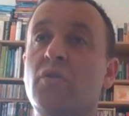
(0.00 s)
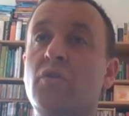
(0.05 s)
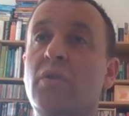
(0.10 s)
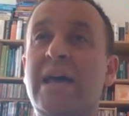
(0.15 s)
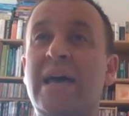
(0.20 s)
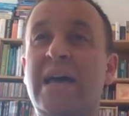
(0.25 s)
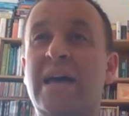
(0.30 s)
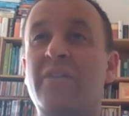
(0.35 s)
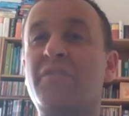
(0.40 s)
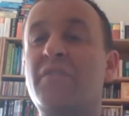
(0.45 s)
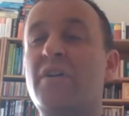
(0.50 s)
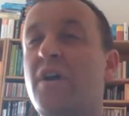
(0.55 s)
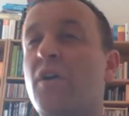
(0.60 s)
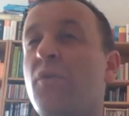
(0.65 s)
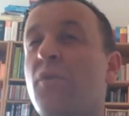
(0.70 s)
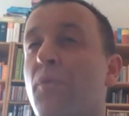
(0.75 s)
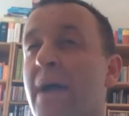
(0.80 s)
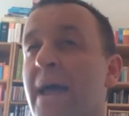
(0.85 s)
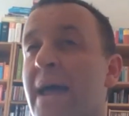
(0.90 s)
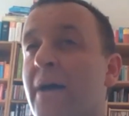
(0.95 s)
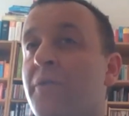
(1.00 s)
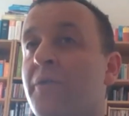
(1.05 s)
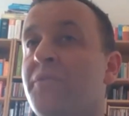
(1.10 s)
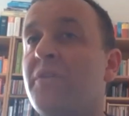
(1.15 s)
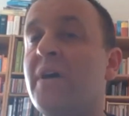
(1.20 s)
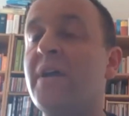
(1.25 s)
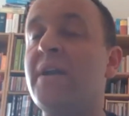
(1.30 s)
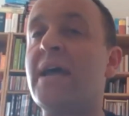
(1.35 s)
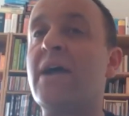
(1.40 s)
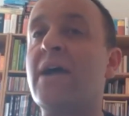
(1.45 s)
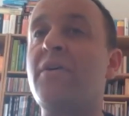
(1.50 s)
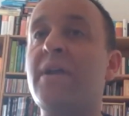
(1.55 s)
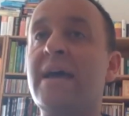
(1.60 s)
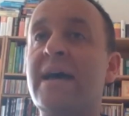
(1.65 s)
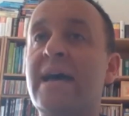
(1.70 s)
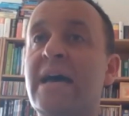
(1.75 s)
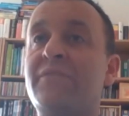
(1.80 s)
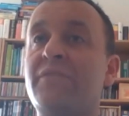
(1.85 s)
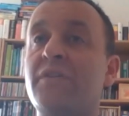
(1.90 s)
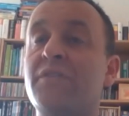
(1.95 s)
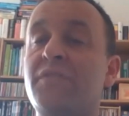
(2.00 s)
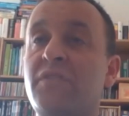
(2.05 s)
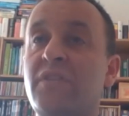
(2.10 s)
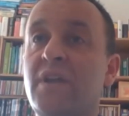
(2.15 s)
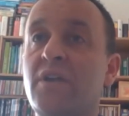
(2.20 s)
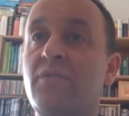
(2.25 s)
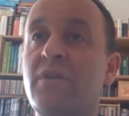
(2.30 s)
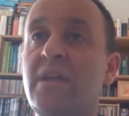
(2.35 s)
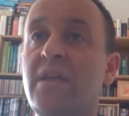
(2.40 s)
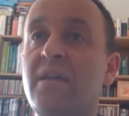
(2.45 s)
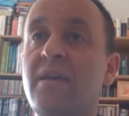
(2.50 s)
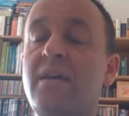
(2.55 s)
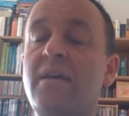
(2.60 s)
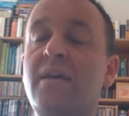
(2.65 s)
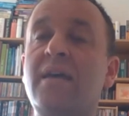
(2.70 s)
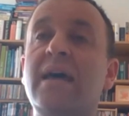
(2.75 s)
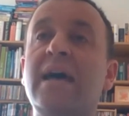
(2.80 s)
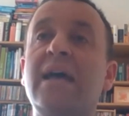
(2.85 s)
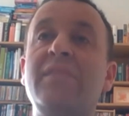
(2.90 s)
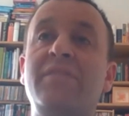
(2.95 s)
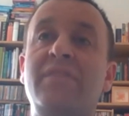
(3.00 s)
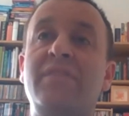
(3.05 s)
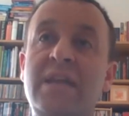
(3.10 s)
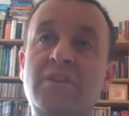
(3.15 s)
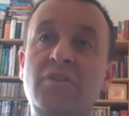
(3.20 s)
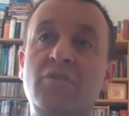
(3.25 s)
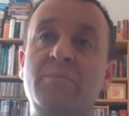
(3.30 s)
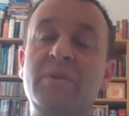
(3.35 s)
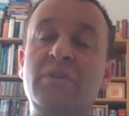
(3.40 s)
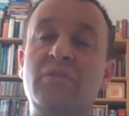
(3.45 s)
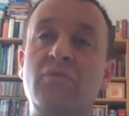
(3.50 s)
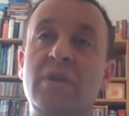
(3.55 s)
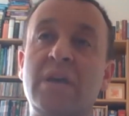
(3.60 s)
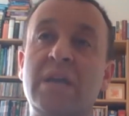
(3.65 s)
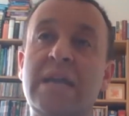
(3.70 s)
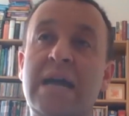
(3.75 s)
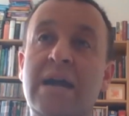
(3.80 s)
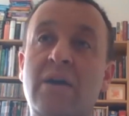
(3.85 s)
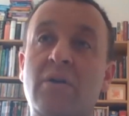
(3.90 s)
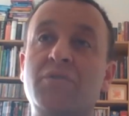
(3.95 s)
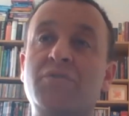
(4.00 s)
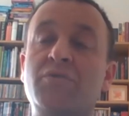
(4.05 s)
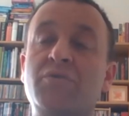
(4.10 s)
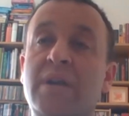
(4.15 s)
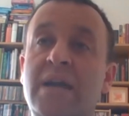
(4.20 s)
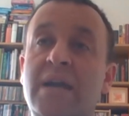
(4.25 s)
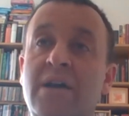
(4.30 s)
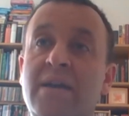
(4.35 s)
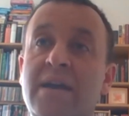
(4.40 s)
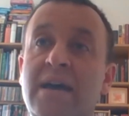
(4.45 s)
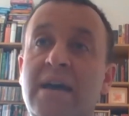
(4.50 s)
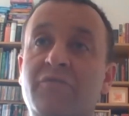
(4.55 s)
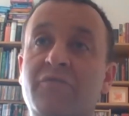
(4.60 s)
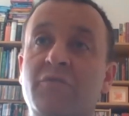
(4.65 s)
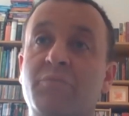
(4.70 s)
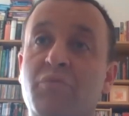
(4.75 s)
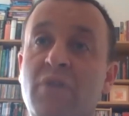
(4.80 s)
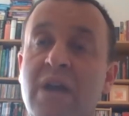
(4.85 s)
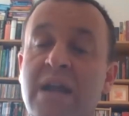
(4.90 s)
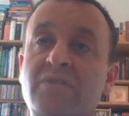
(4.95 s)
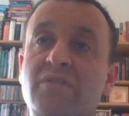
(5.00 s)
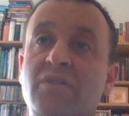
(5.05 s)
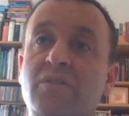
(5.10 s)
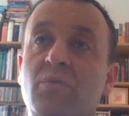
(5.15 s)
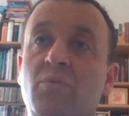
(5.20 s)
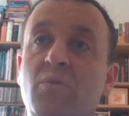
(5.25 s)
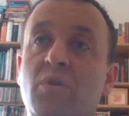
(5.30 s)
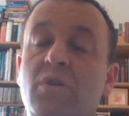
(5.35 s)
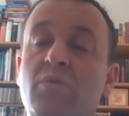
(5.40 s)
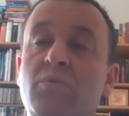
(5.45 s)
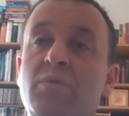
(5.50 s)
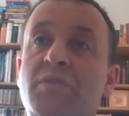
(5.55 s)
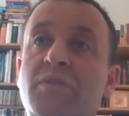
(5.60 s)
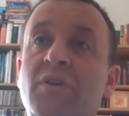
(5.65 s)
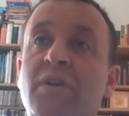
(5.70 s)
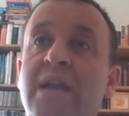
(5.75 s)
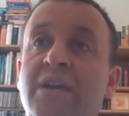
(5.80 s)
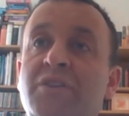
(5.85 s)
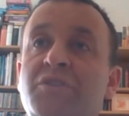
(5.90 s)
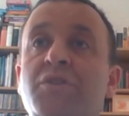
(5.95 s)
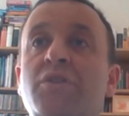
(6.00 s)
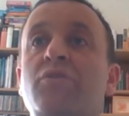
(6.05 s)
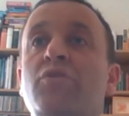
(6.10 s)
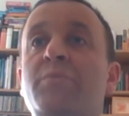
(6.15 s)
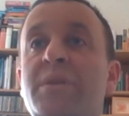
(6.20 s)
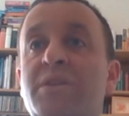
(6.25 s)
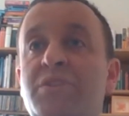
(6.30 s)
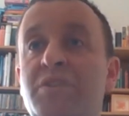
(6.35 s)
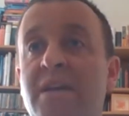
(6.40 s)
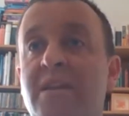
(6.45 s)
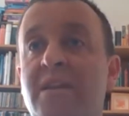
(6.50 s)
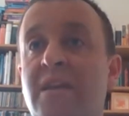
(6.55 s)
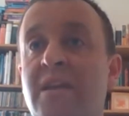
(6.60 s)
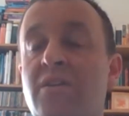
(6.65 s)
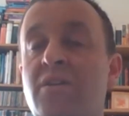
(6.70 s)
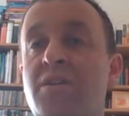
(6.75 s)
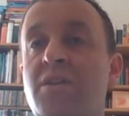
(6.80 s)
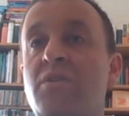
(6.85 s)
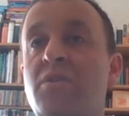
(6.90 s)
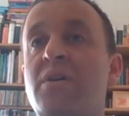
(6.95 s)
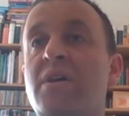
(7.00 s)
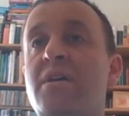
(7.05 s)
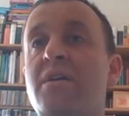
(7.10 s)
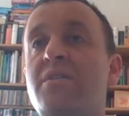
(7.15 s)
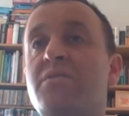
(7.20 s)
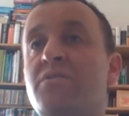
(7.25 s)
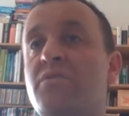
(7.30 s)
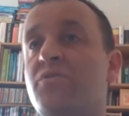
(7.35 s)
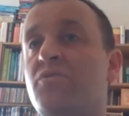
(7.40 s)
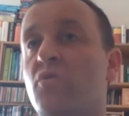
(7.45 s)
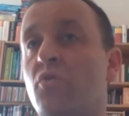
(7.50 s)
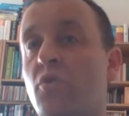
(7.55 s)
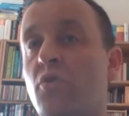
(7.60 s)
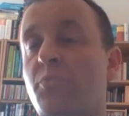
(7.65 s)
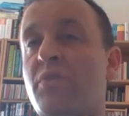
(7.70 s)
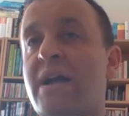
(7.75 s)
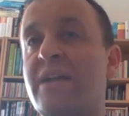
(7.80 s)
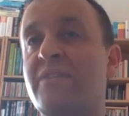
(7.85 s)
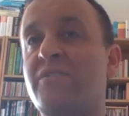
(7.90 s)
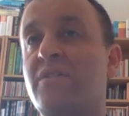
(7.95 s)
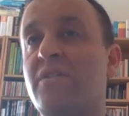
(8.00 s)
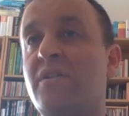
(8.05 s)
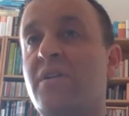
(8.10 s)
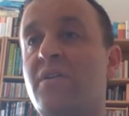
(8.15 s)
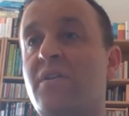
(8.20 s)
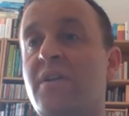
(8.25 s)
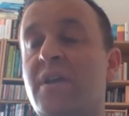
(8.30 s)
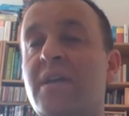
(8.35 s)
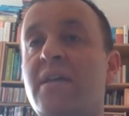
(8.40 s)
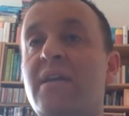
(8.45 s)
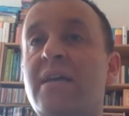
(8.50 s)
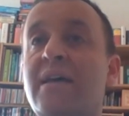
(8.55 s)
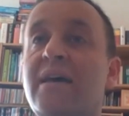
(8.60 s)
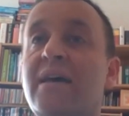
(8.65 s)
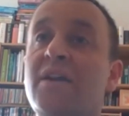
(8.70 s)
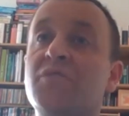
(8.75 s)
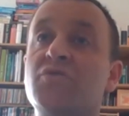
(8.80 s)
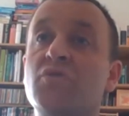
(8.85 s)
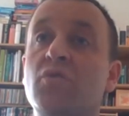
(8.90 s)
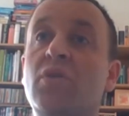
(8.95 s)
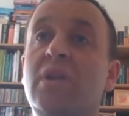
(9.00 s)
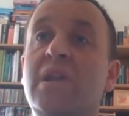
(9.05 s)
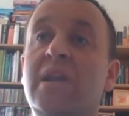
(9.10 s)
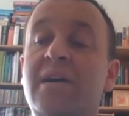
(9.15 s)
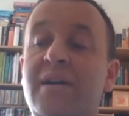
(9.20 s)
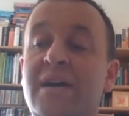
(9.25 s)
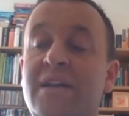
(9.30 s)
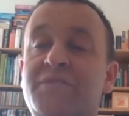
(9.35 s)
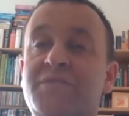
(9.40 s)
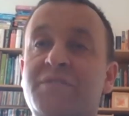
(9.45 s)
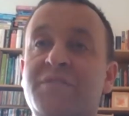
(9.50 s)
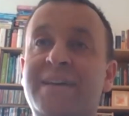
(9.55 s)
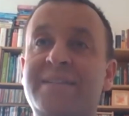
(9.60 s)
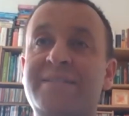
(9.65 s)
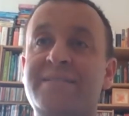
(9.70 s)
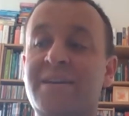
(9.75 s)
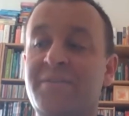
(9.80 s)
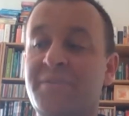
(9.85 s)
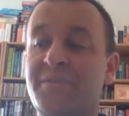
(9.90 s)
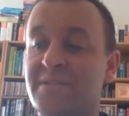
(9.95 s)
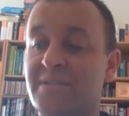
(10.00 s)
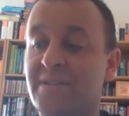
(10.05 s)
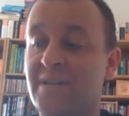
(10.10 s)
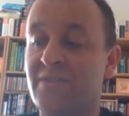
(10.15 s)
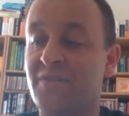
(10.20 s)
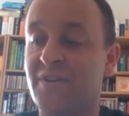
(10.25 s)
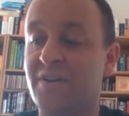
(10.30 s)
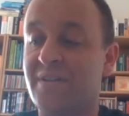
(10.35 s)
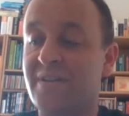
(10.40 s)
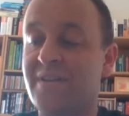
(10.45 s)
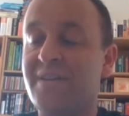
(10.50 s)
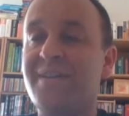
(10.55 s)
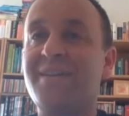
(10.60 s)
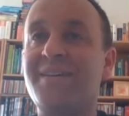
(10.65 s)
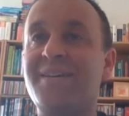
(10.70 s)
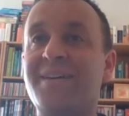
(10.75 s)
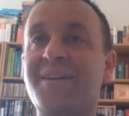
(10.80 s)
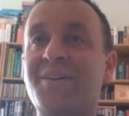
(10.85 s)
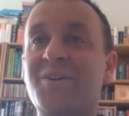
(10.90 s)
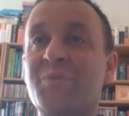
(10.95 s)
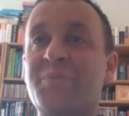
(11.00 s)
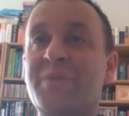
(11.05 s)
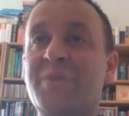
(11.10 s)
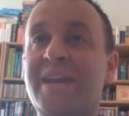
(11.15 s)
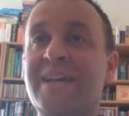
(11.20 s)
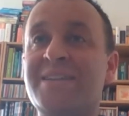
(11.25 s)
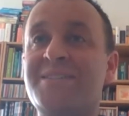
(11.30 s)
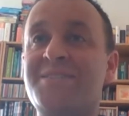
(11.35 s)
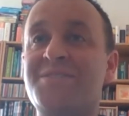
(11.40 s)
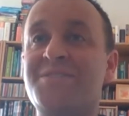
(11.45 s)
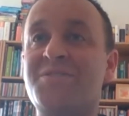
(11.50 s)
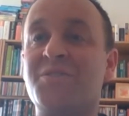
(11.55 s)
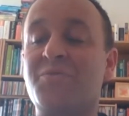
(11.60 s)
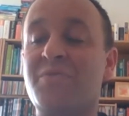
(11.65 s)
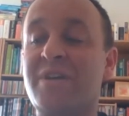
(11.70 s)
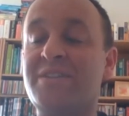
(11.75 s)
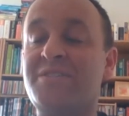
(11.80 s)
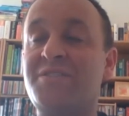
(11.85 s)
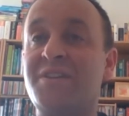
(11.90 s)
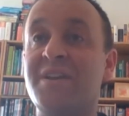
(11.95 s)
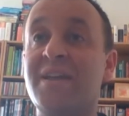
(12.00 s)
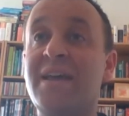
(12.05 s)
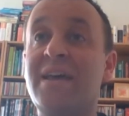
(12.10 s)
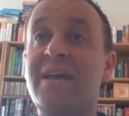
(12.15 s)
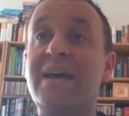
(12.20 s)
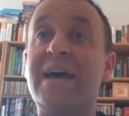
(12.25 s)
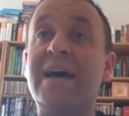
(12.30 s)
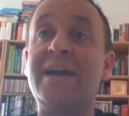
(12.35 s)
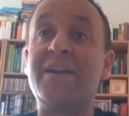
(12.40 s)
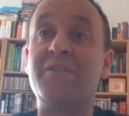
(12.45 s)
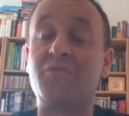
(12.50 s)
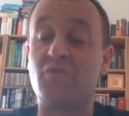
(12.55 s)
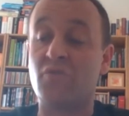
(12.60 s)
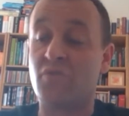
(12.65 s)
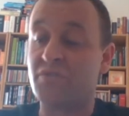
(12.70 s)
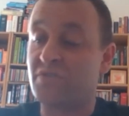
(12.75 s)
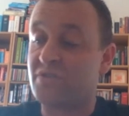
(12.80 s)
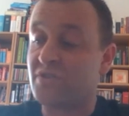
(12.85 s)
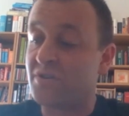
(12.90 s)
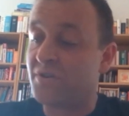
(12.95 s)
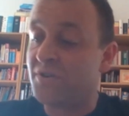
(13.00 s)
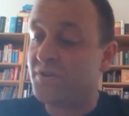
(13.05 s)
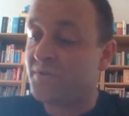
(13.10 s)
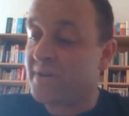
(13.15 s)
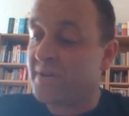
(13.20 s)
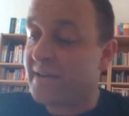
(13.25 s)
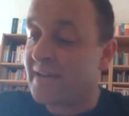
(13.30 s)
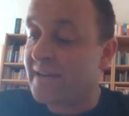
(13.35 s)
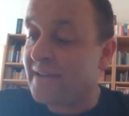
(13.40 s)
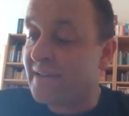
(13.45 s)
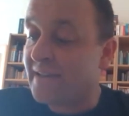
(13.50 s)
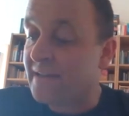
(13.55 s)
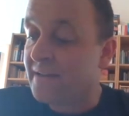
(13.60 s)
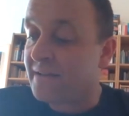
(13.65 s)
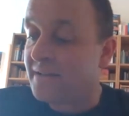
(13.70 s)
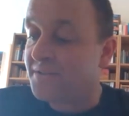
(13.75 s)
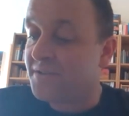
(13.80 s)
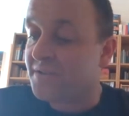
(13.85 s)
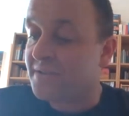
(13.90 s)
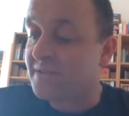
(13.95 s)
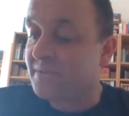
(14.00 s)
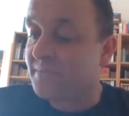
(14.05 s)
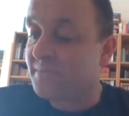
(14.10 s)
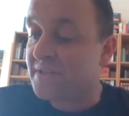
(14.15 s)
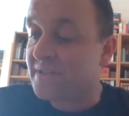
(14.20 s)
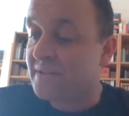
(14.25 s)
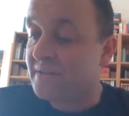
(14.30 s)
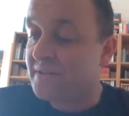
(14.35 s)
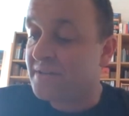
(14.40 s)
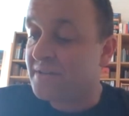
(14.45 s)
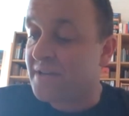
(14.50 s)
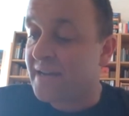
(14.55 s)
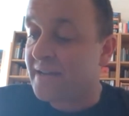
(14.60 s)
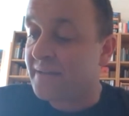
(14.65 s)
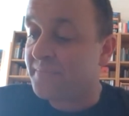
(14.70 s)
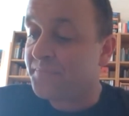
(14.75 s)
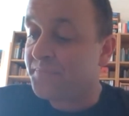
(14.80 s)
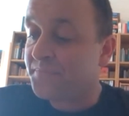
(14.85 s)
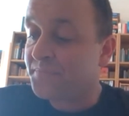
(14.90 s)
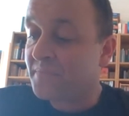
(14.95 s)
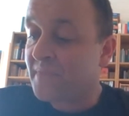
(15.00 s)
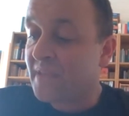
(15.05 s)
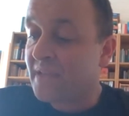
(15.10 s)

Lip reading: You'll have around an hour and a half of theory, and then you'll be doing an hour to an hour and a half of practical work with your lecturer who'll be checking in on you. So it's all practical learning and it's all live. So that's how it's delivered. I hope that answers your question. And of course, Tolu, yeah, I'll just double check.